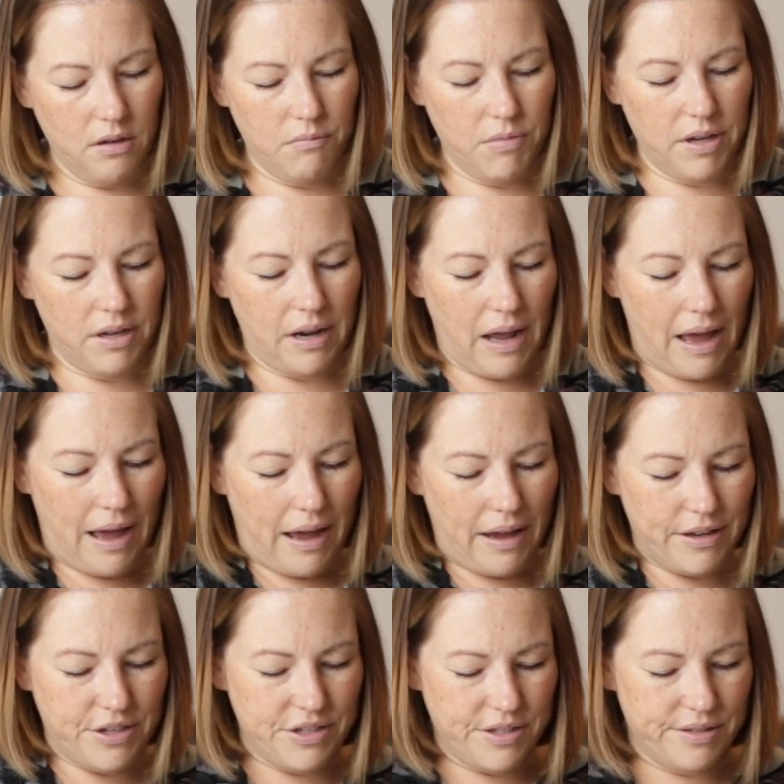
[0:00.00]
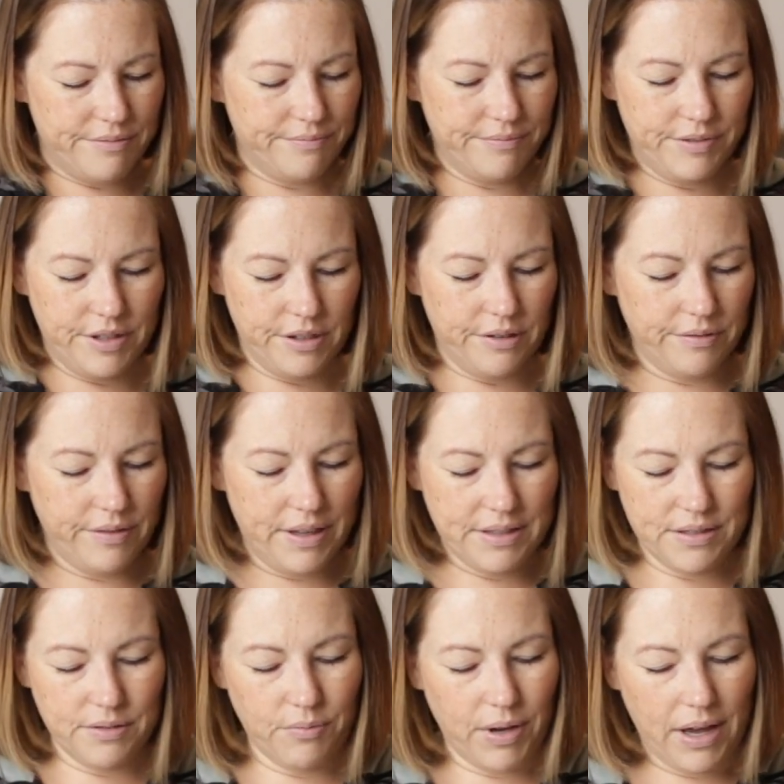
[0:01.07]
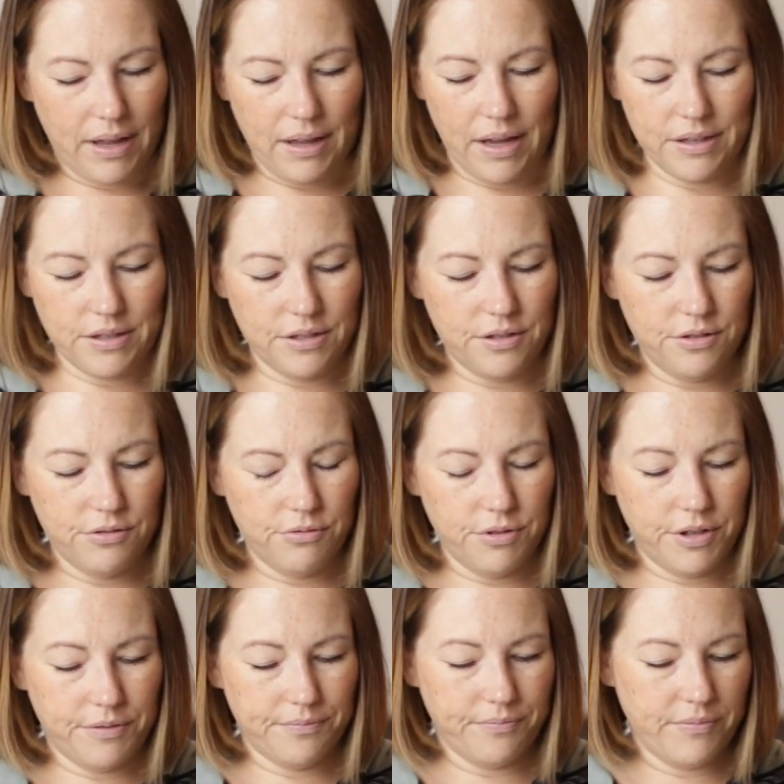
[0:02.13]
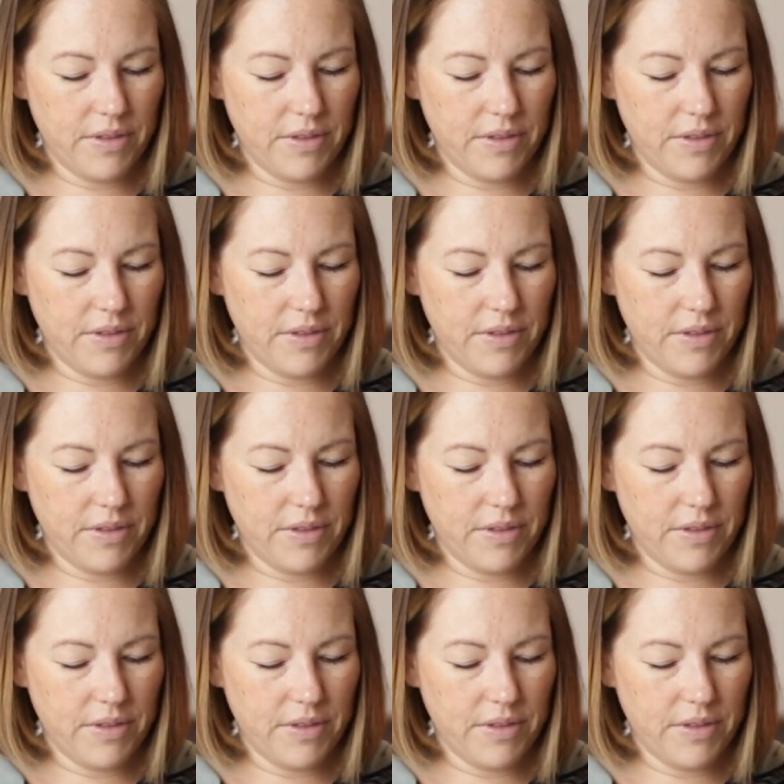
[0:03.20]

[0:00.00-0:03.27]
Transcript: But I just, you know, that's the way I like to do it.